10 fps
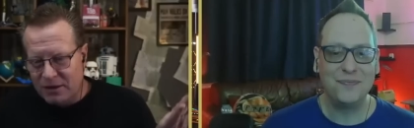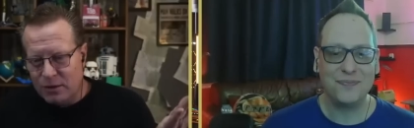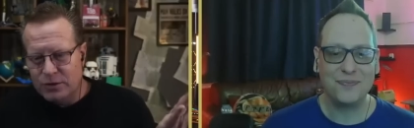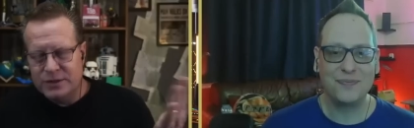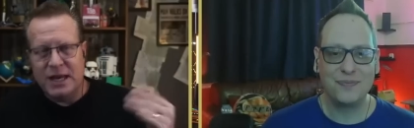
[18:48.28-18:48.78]
Speaker 1: of
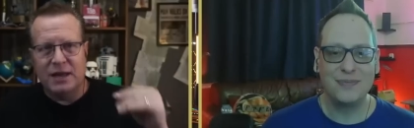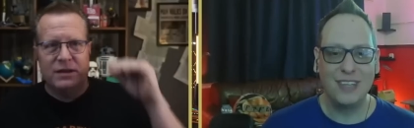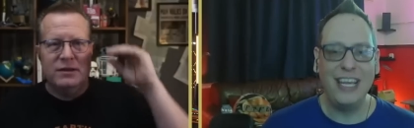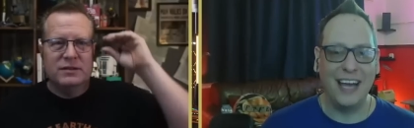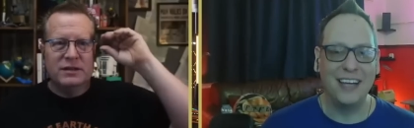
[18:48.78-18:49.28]
course, yeah,
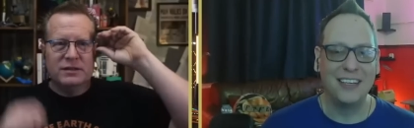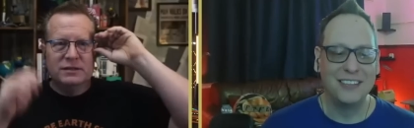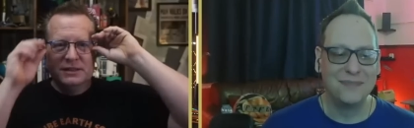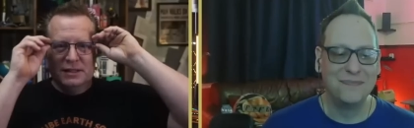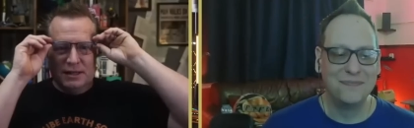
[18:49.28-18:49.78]
they're they're yeah.
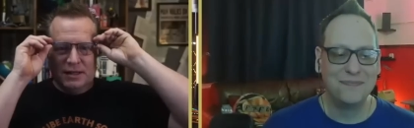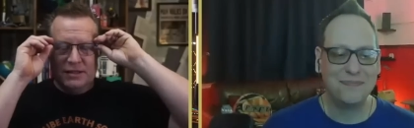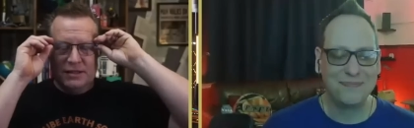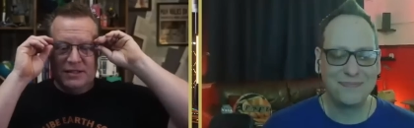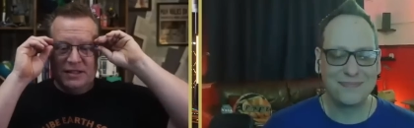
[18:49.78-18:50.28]

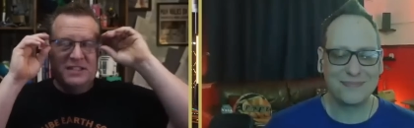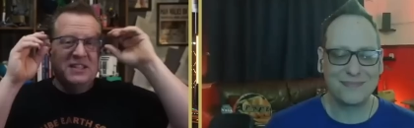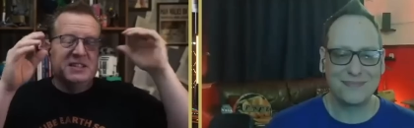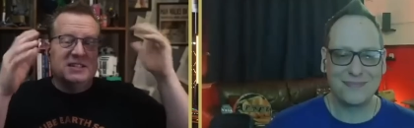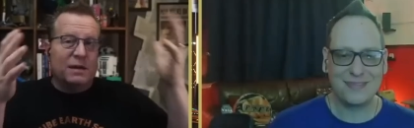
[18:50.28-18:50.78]
this this
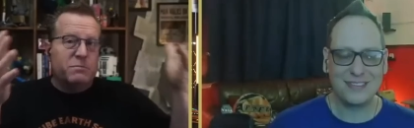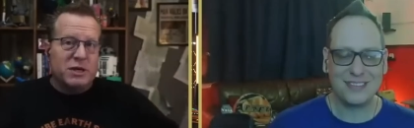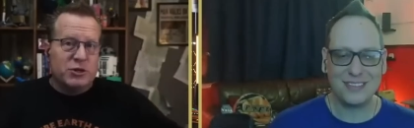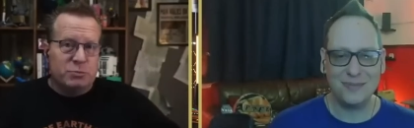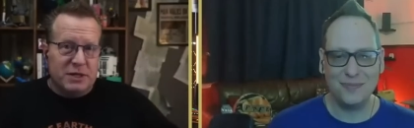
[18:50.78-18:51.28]
isn't a
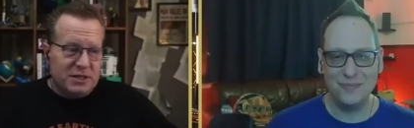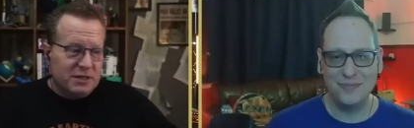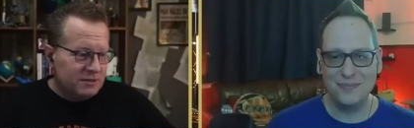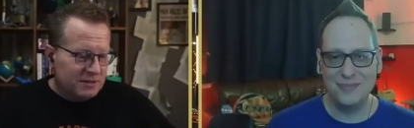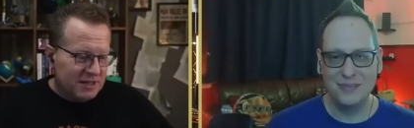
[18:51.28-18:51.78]
measurement.
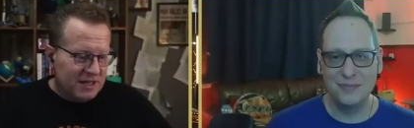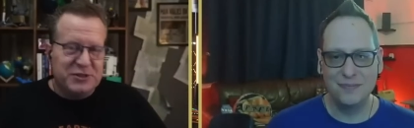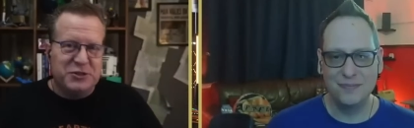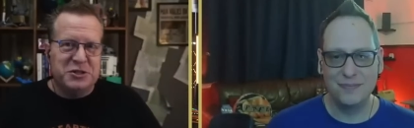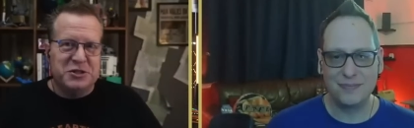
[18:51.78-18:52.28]

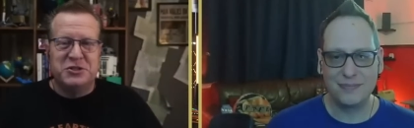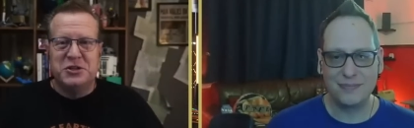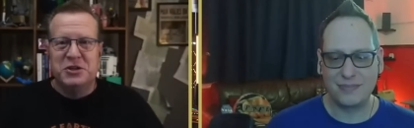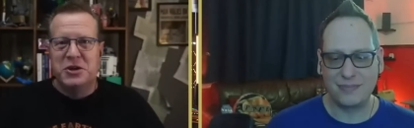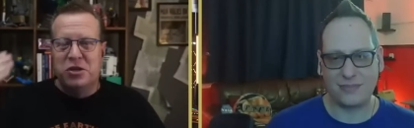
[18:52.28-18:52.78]
It's just
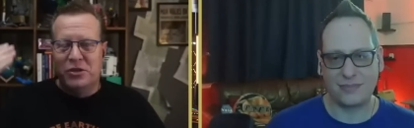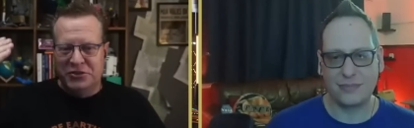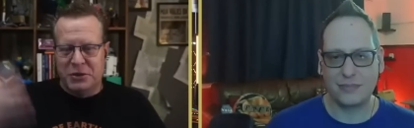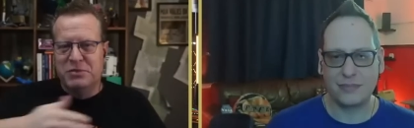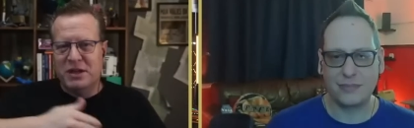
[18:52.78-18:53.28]

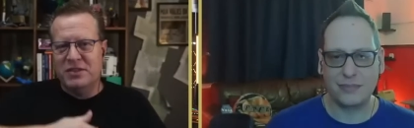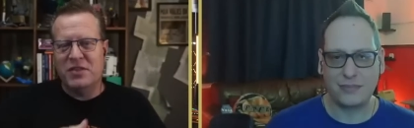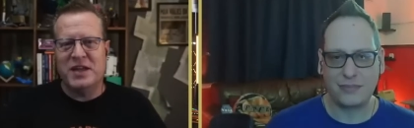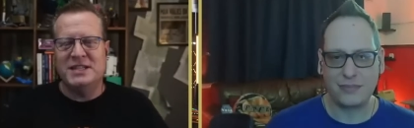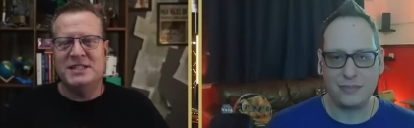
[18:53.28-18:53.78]
something
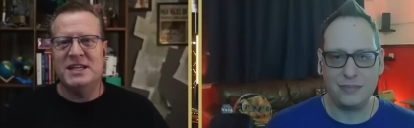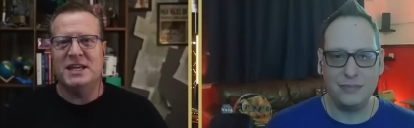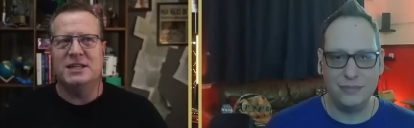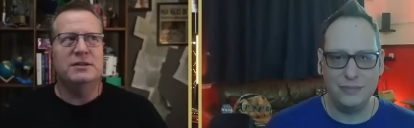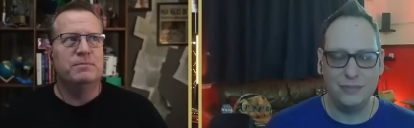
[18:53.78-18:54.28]
that they
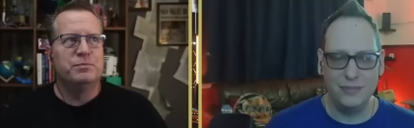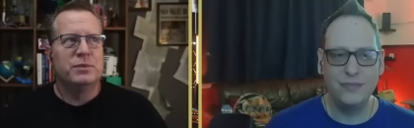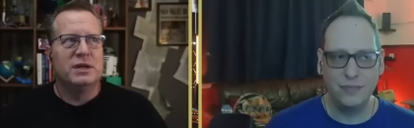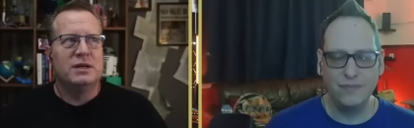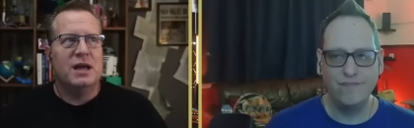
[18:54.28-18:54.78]
did
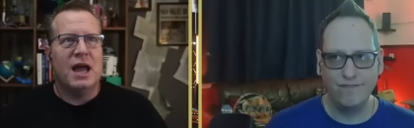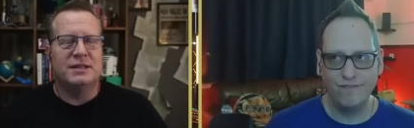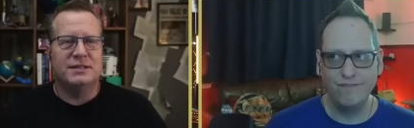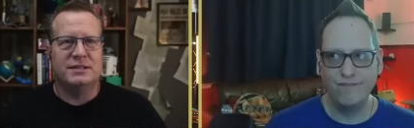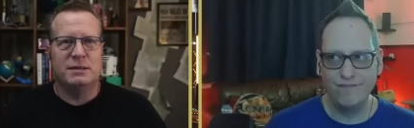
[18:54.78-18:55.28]

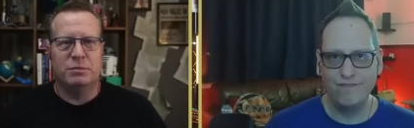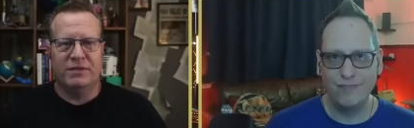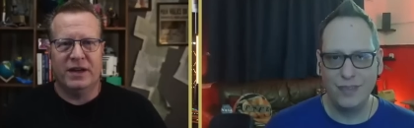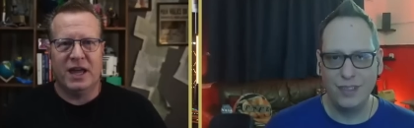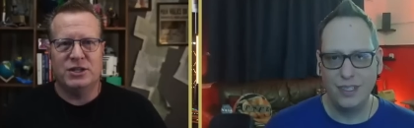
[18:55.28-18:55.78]
as a
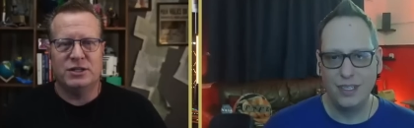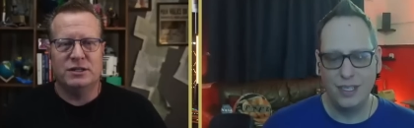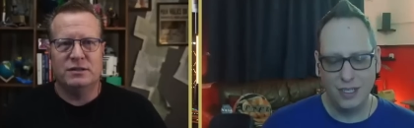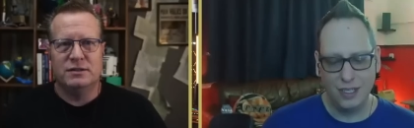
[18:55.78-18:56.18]
simplification.